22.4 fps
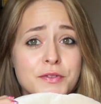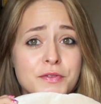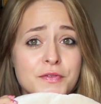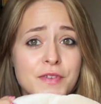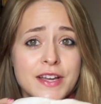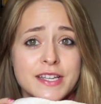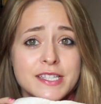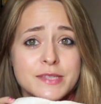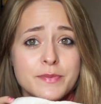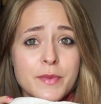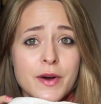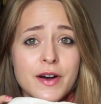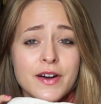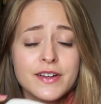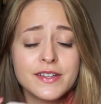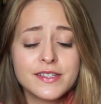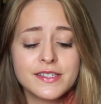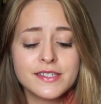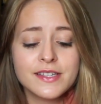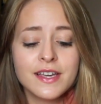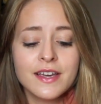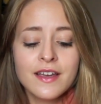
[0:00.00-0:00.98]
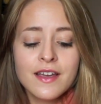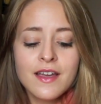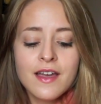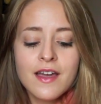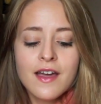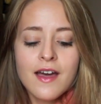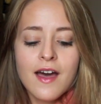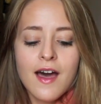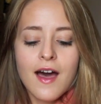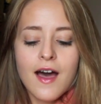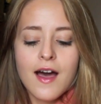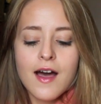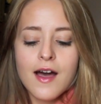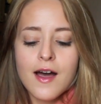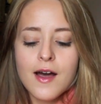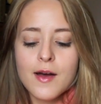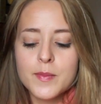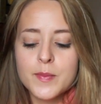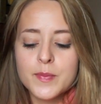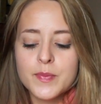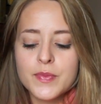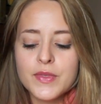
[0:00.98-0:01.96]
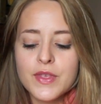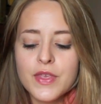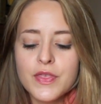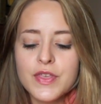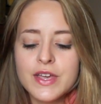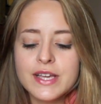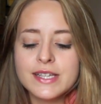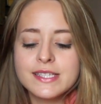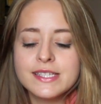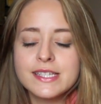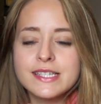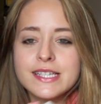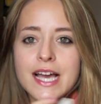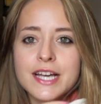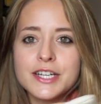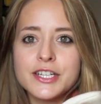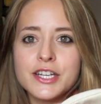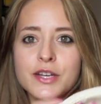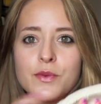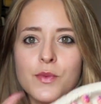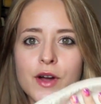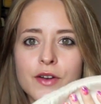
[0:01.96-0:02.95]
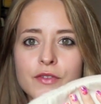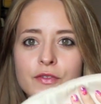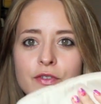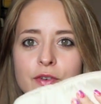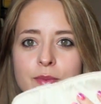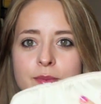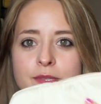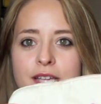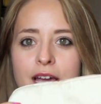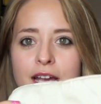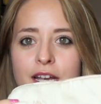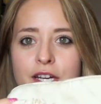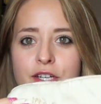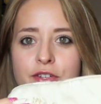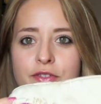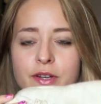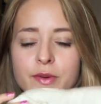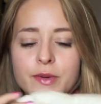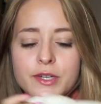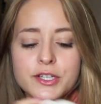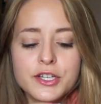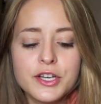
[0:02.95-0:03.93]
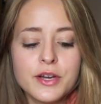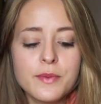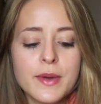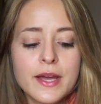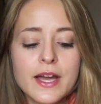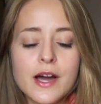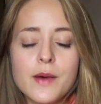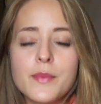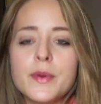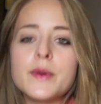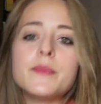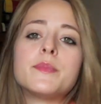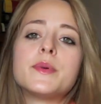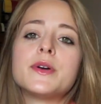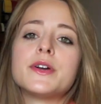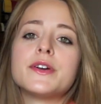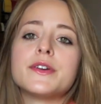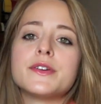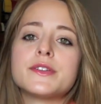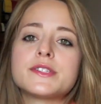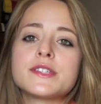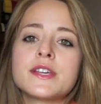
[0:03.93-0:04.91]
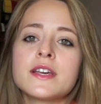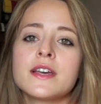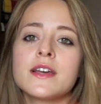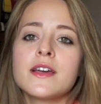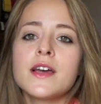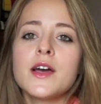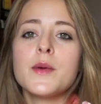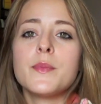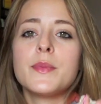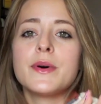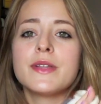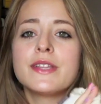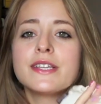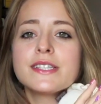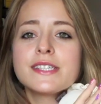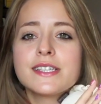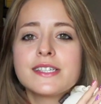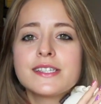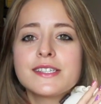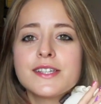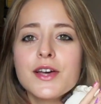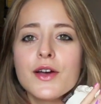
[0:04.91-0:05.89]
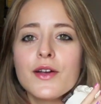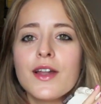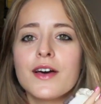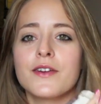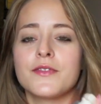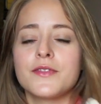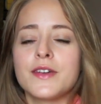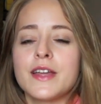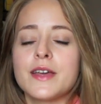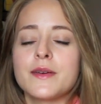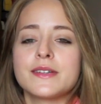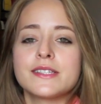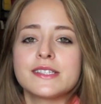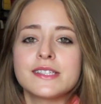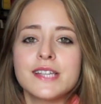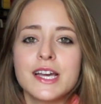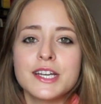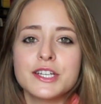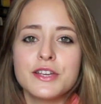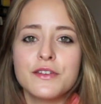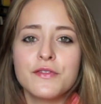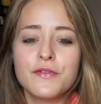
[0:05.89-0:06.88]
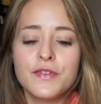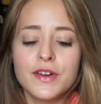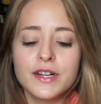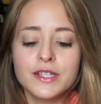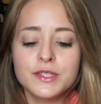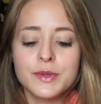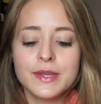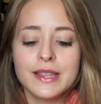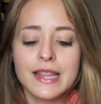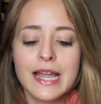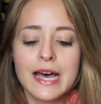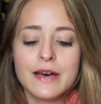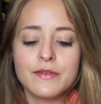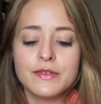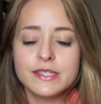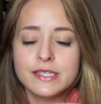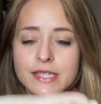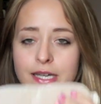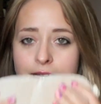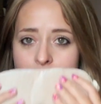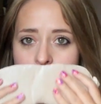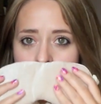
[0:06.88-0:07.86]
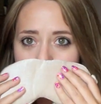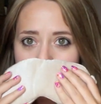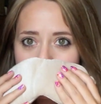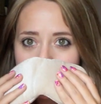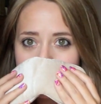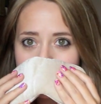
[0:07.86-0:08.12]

own face mask. This is actually one from Sanctuary, which you can pick up in Boots, but this is so lovely because it's actually filled with lavender,